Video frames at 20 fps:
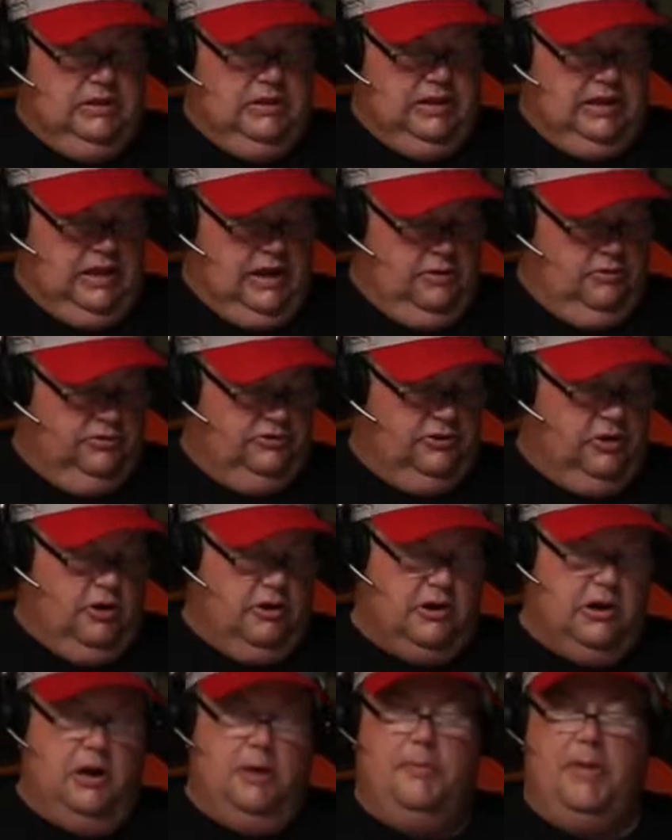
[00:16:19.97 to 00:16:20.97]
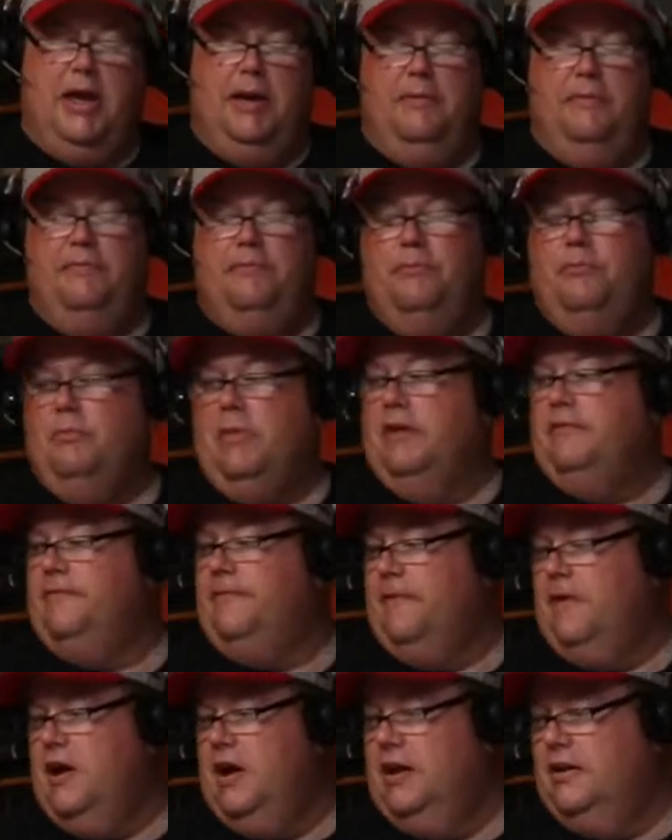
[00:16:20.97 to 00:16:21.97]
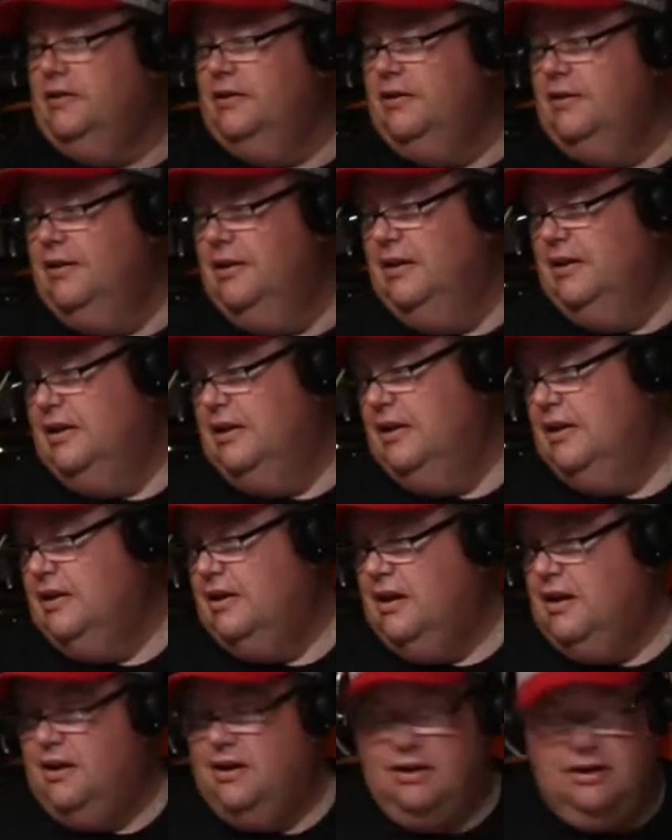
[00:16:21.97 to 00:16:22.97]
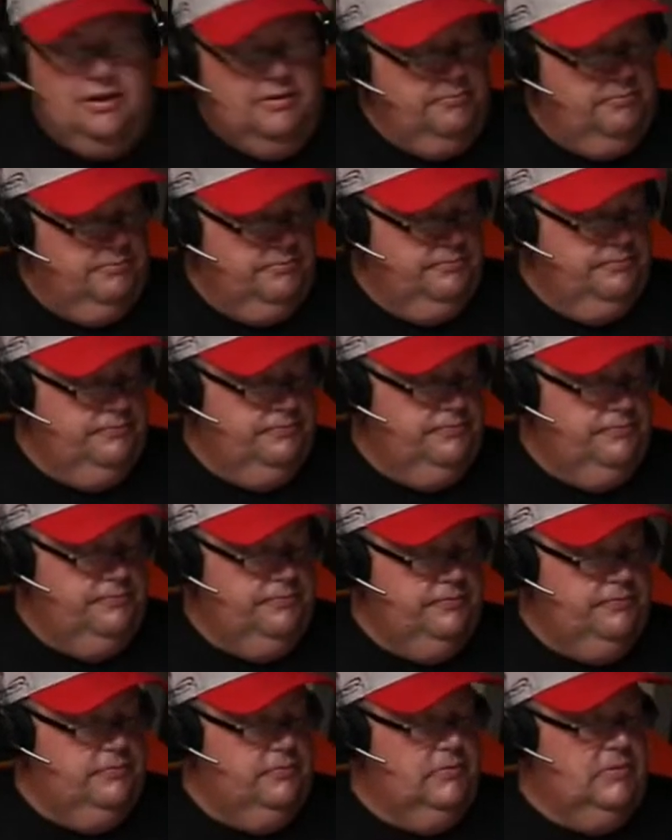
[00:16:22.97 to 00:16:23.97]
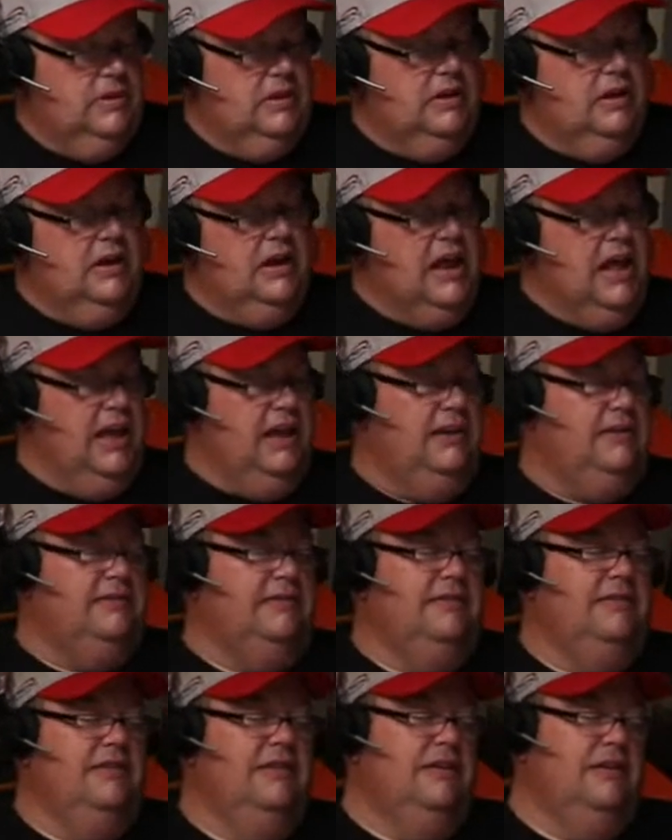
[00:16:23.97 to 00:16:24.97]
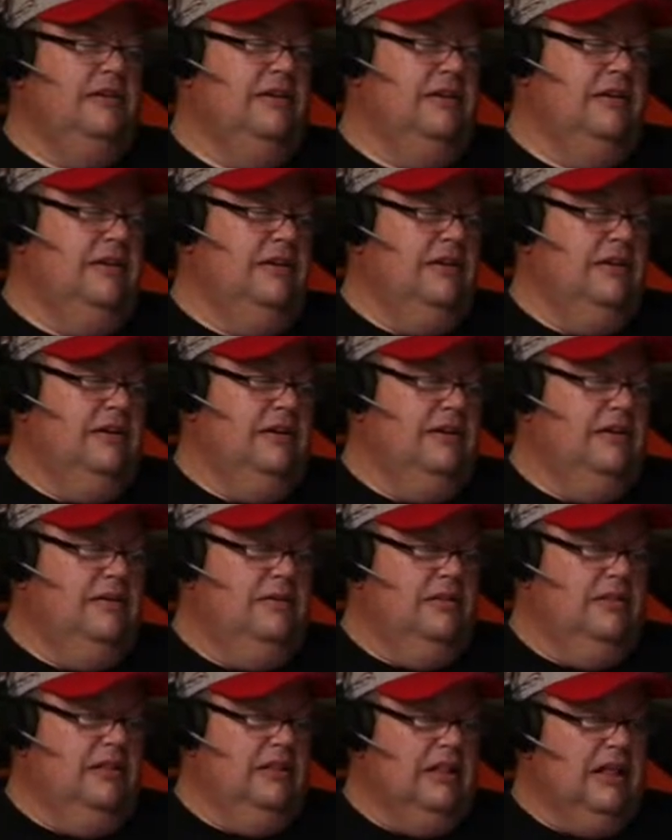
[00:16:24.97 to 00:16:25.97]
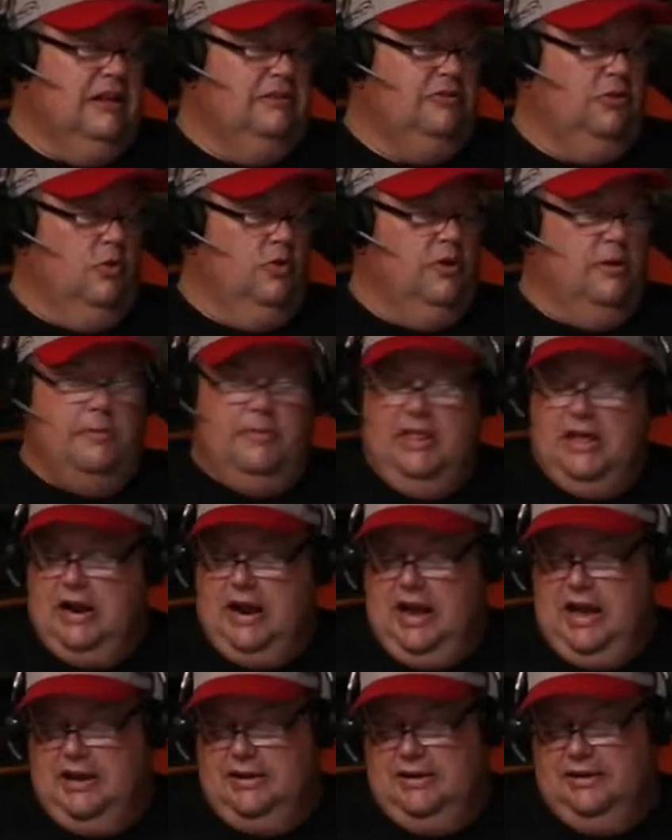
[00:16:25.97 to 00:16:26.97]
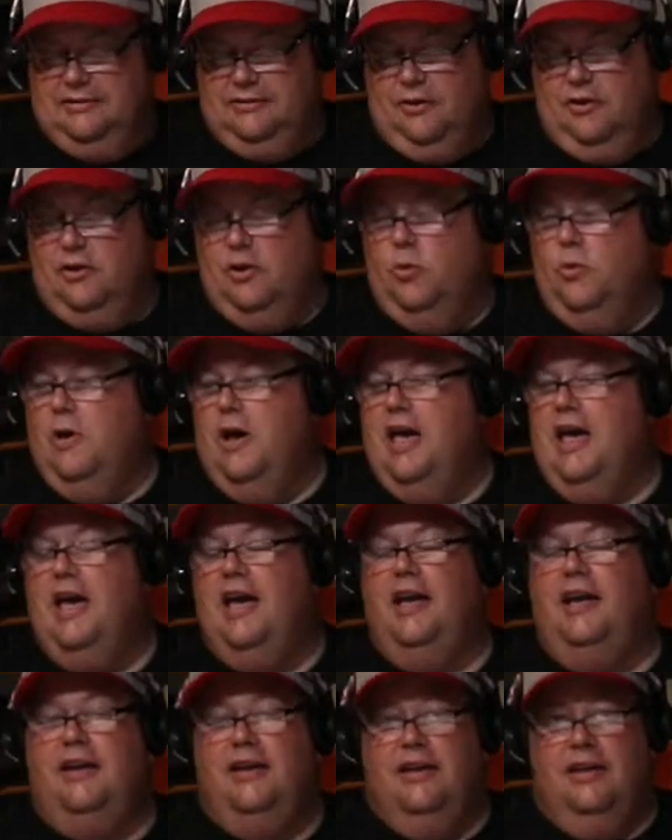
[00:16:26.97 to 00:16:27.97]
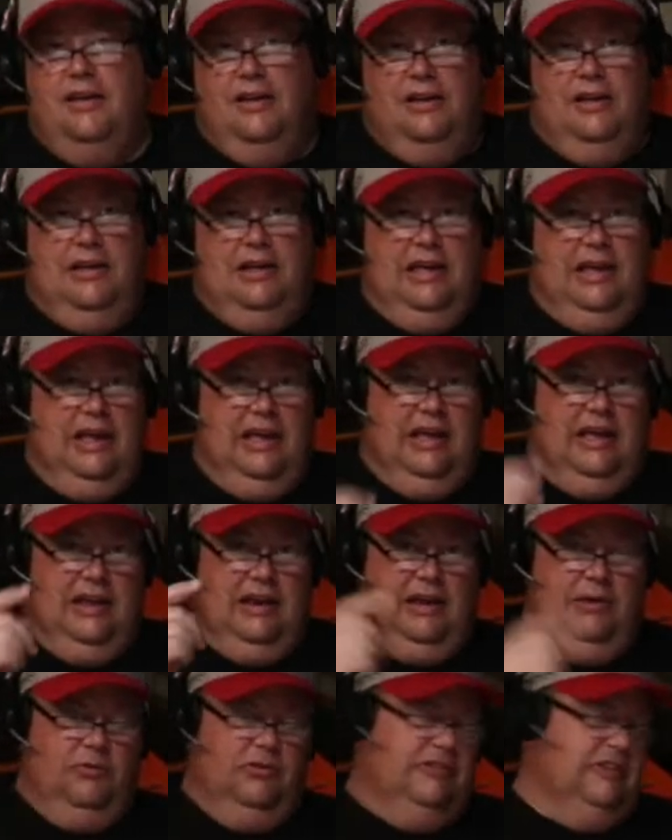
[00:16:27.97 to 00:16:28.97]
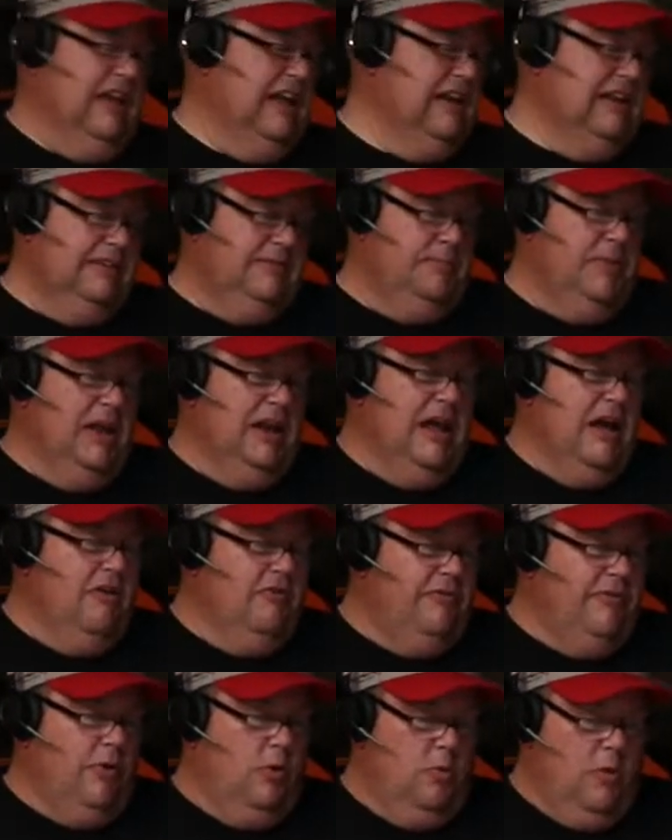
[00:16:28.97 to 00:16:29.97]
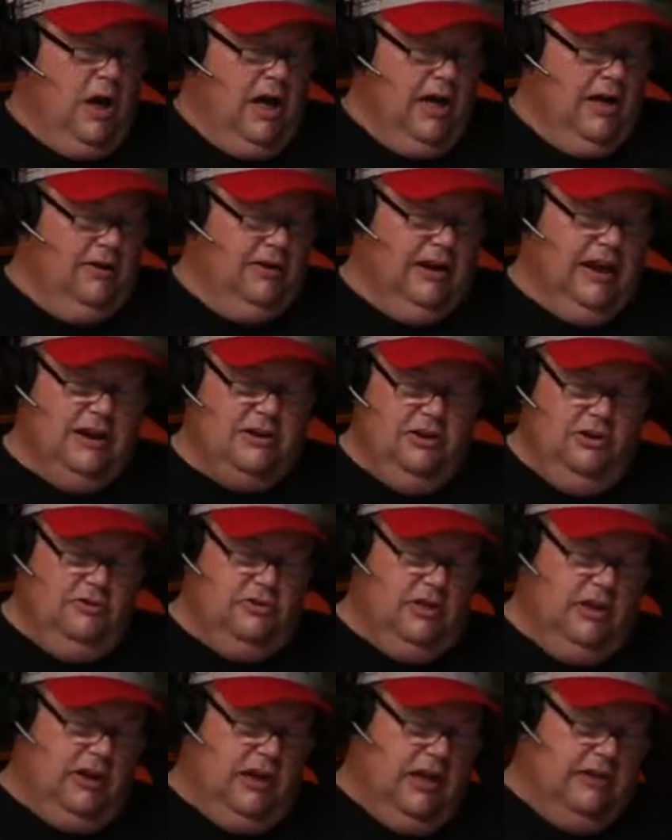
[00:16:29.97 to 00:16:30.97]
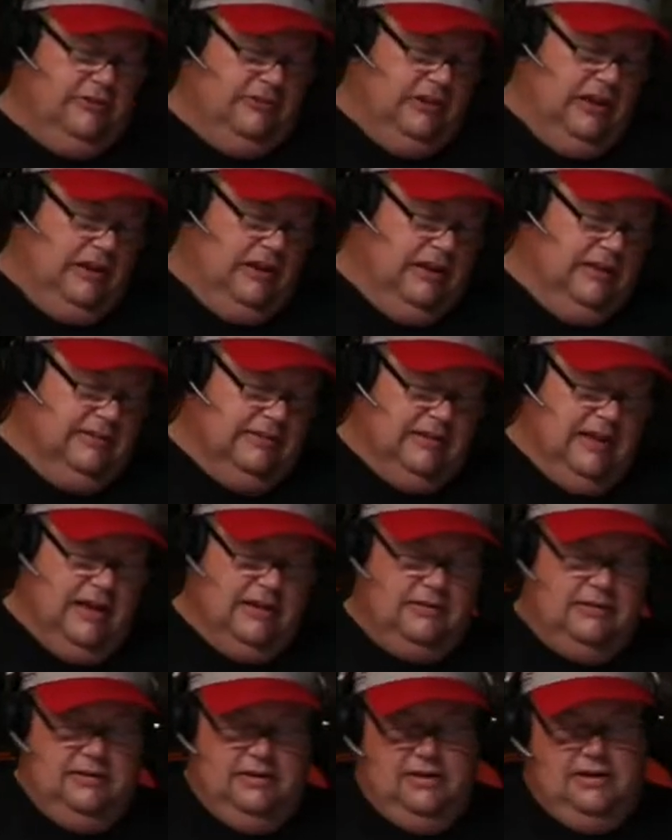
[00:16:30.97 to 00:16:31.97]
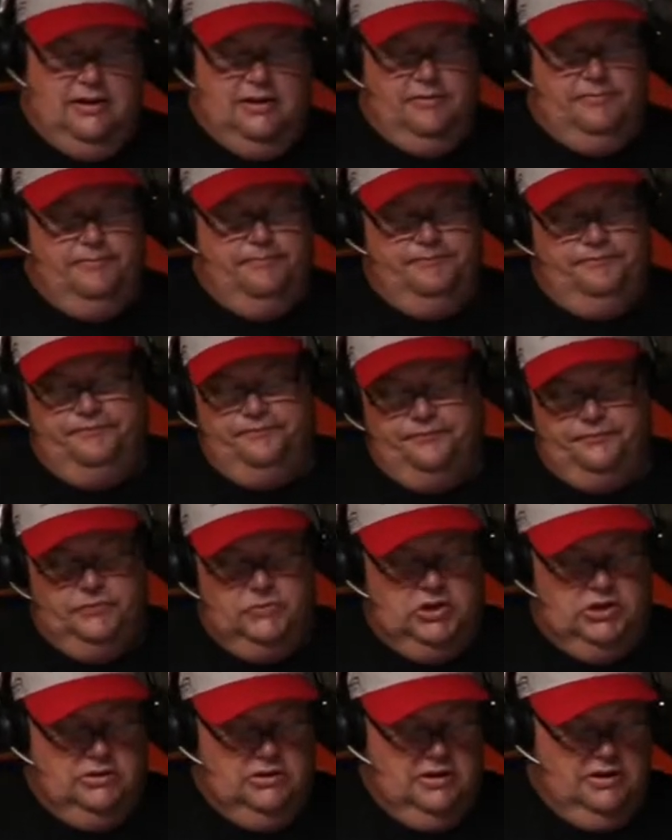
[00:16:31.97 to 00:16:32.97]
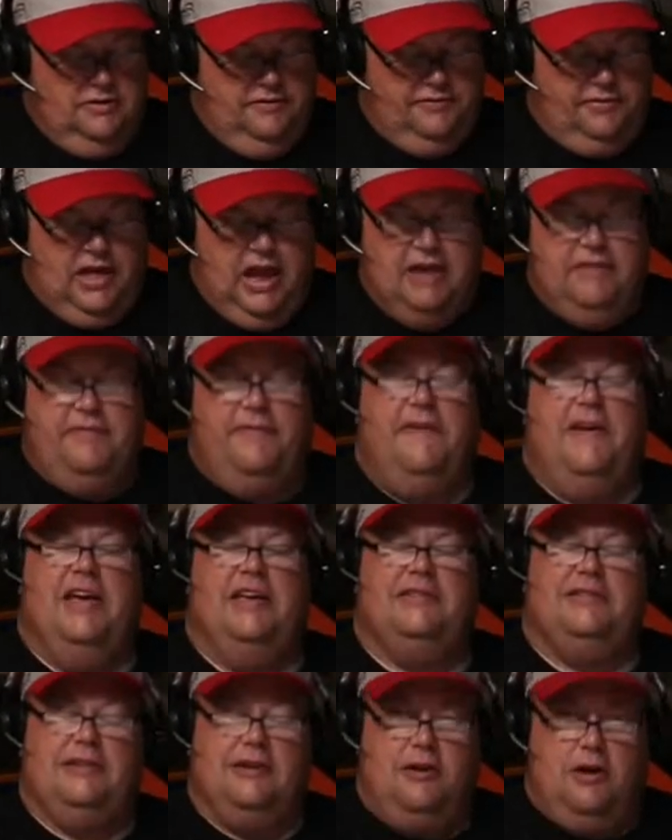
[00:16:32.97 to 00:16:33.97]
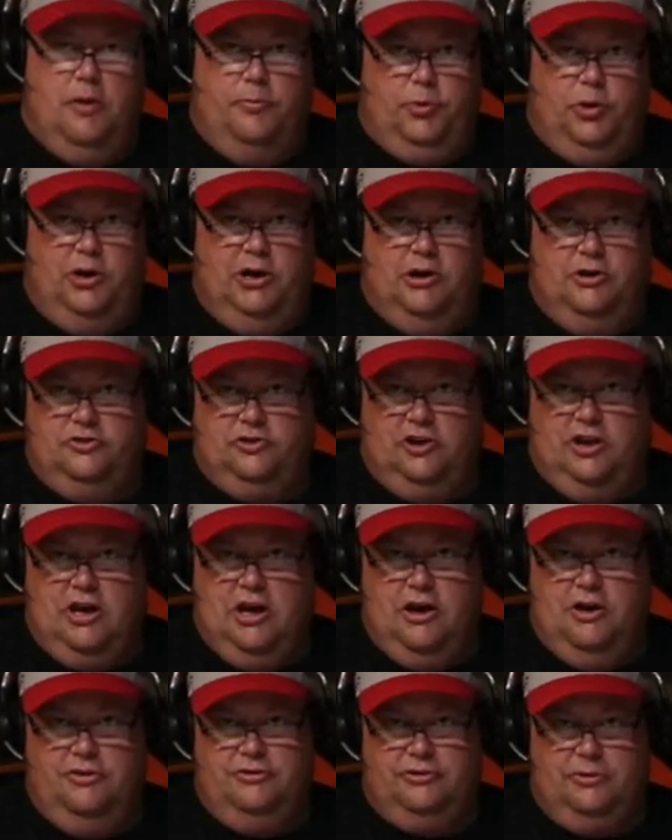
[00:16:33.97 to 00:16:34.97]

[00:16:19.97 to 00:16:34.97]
I was talking to my friend uh, Nate. I told him that I had this on the way, and he was saying it's been out for a while. And I do think I seen this at the Flight Fest a couple years ago. Some